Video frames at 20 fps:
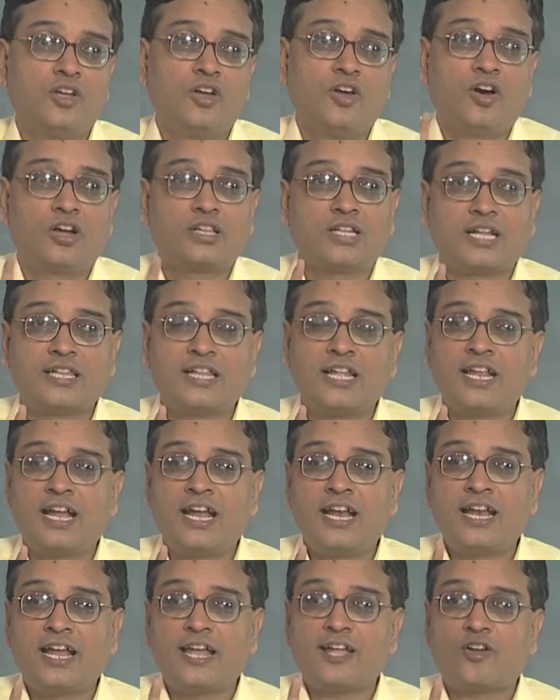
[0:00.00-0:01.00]
On the other
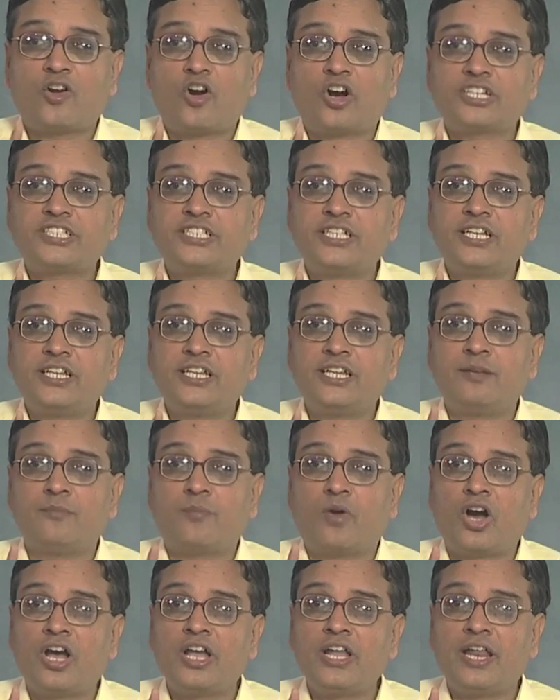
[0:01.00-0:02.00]
hand, I caution in
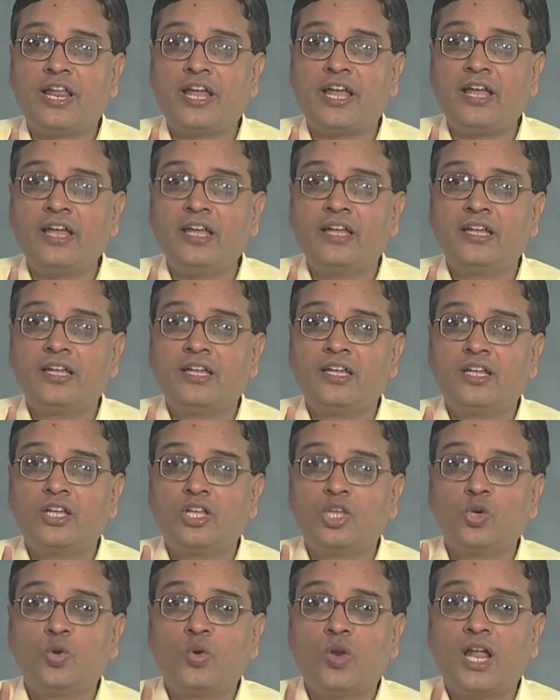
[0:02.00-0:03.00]
Moire,
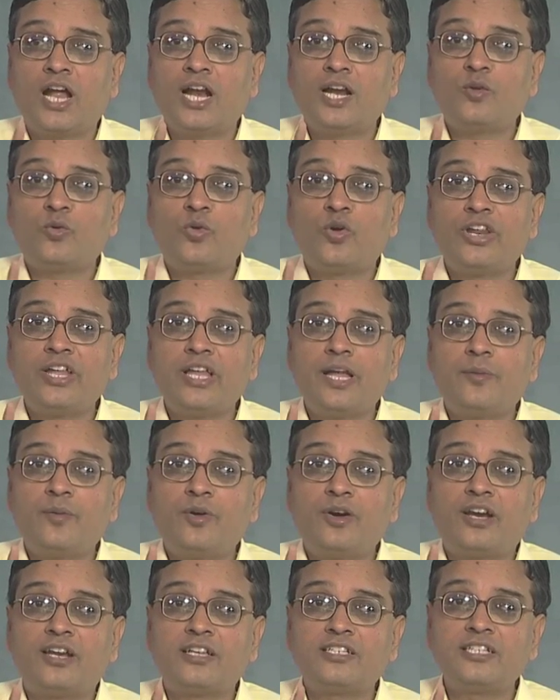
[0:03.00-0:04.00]
you will have to worry
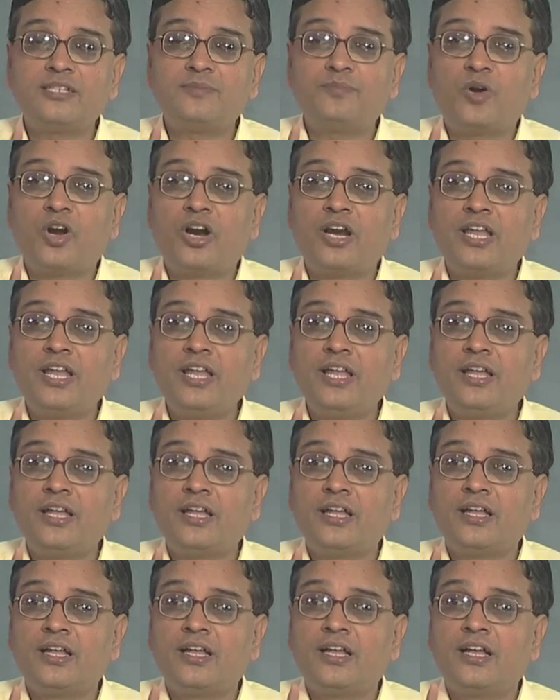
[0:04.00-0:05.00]
about rigid body,
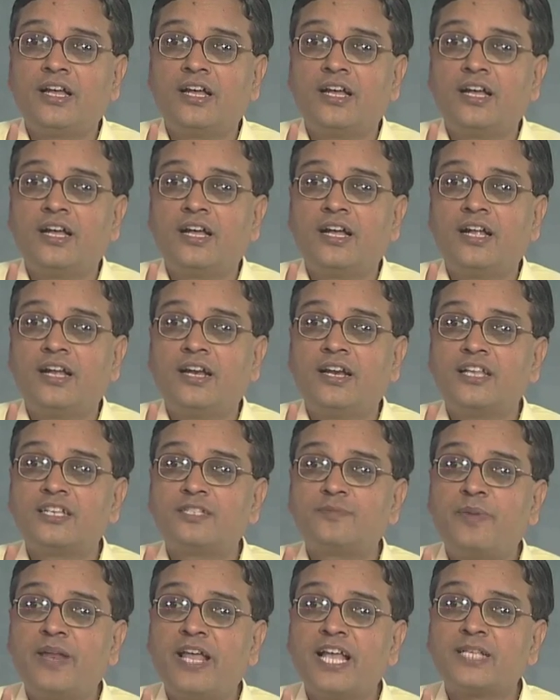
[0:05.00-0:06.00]

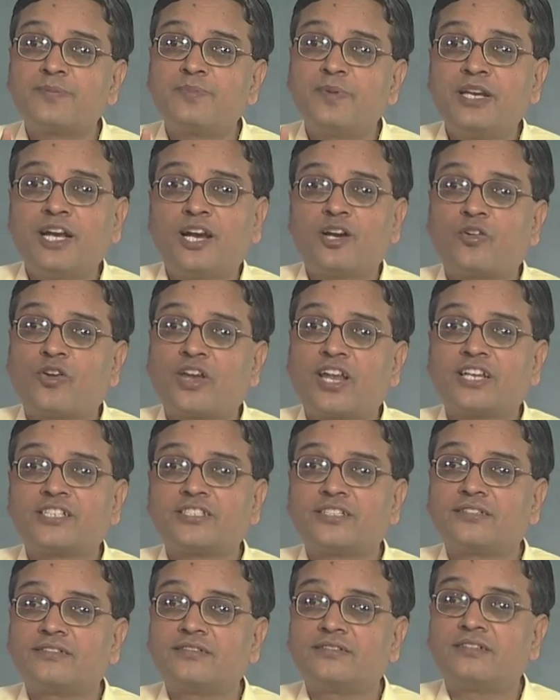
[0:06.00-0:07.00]
displacement and
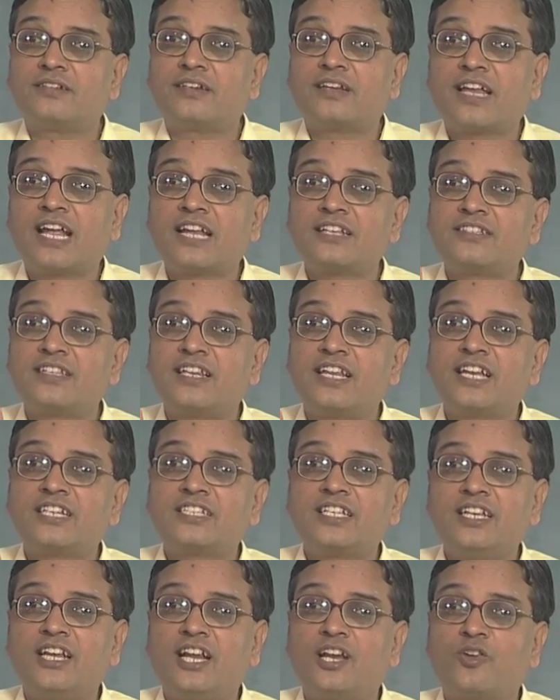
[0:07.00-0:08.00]
rotation.
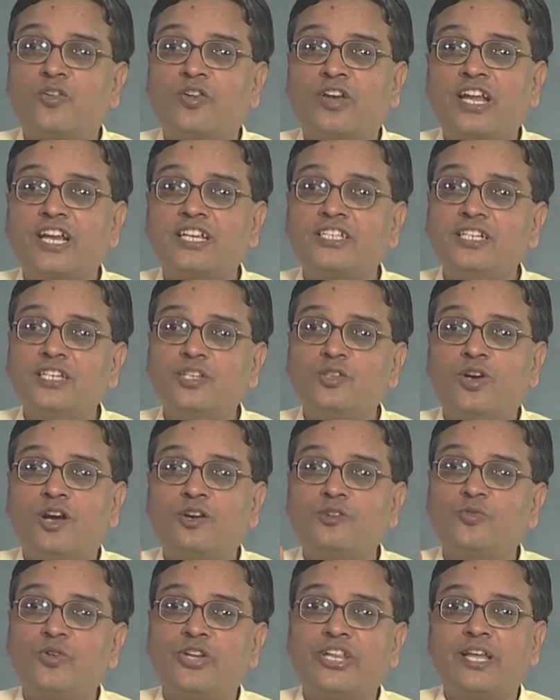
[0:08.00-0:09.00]
Translation and rotation you have
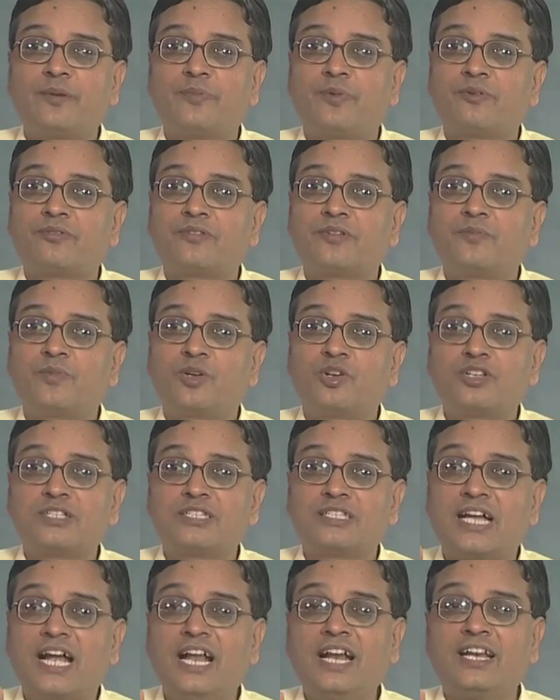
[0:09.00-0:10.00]
to worry about, because
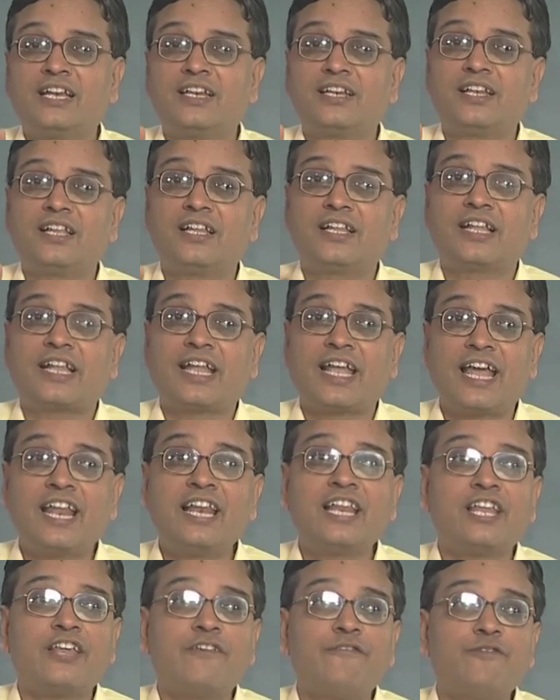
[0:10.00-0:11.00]
that
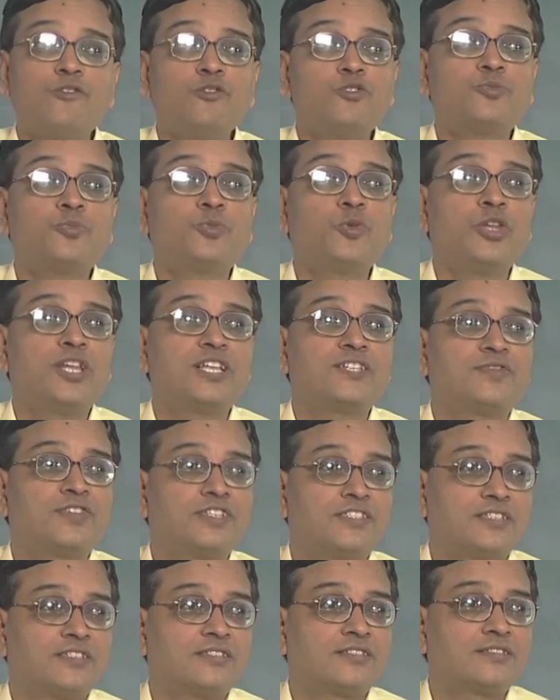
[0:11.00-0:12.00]
can give you spurious
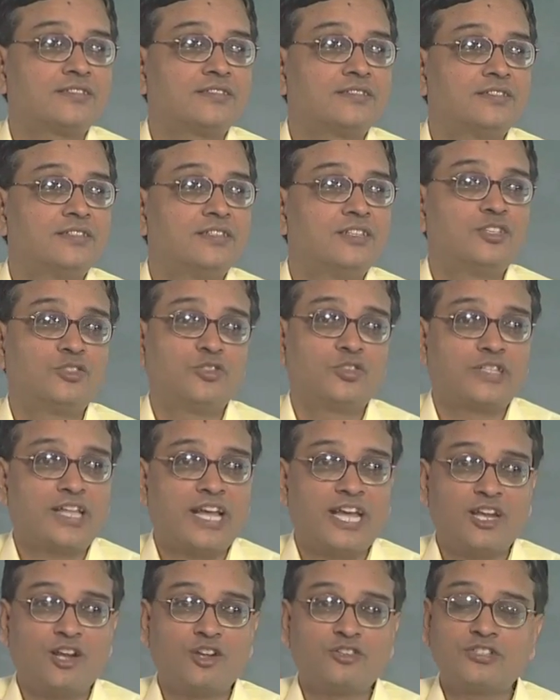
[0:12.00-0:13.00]
fringes. So,
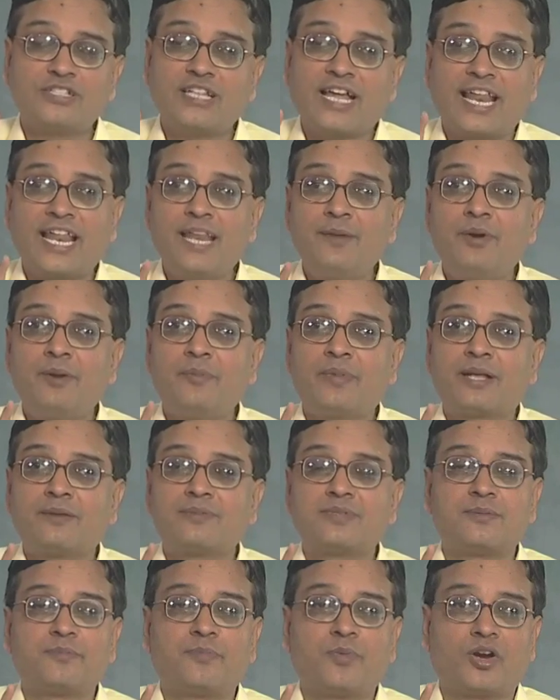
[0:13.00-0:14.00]
there also the alignment
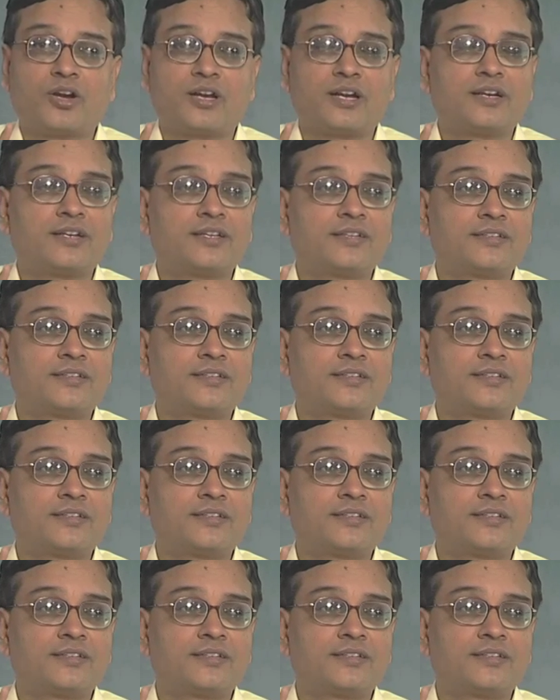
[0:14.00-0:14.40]
becomes important.